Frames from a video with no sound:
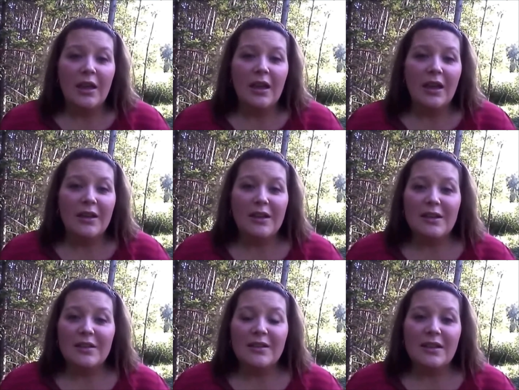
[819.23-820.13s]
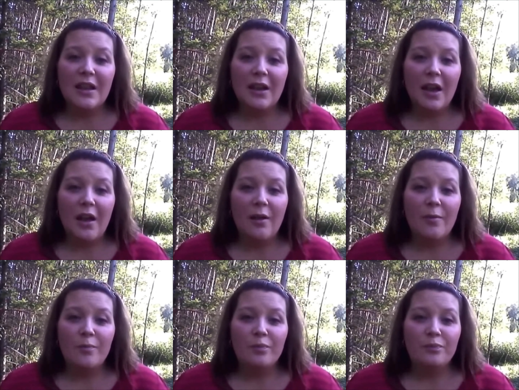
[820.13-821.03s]
it is
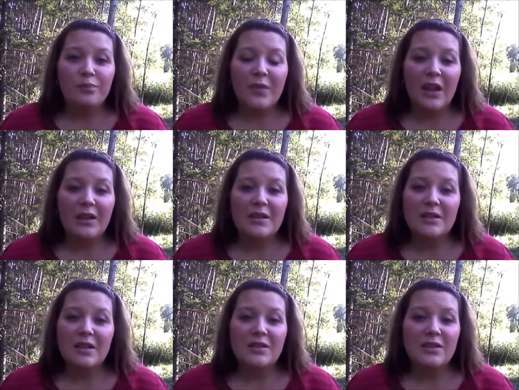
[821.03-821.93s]
a